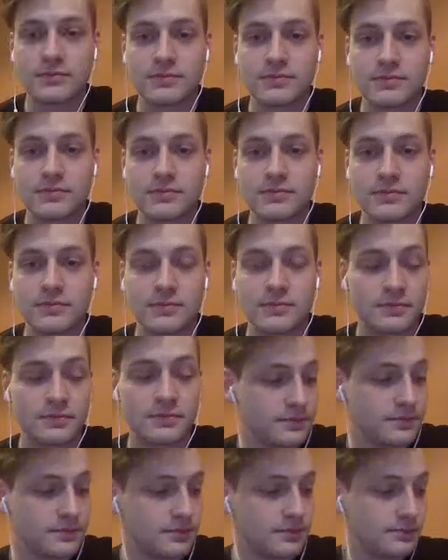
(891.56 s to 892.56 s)

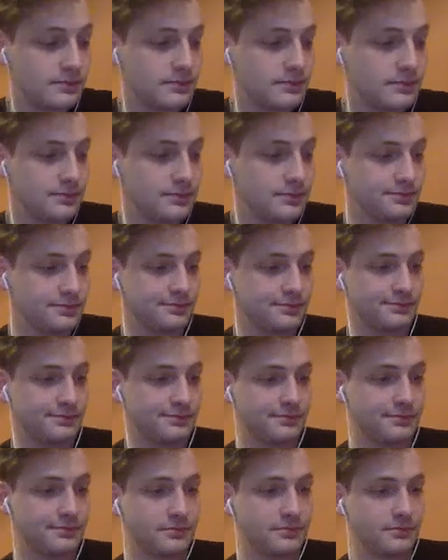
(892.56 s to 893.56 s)

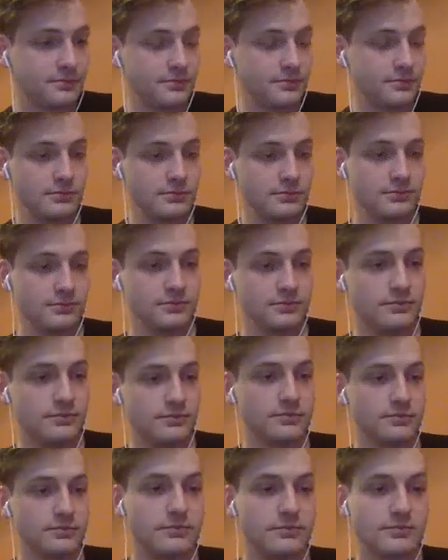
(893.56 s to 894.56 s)

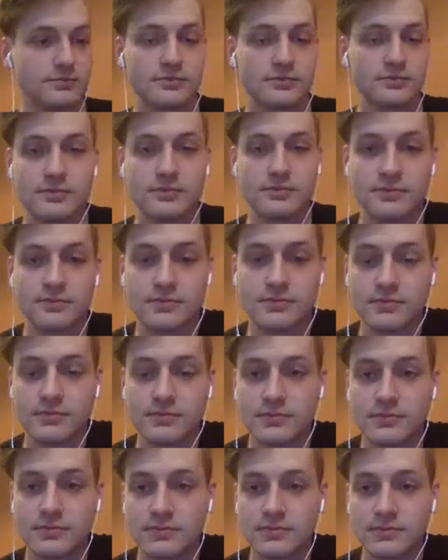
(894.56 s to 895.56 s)

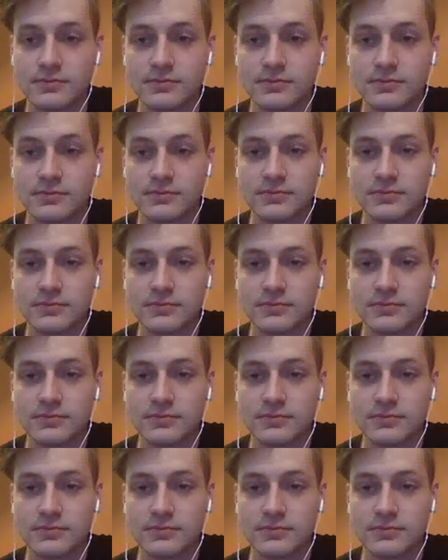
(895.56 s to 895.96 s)
This person isn't speaking.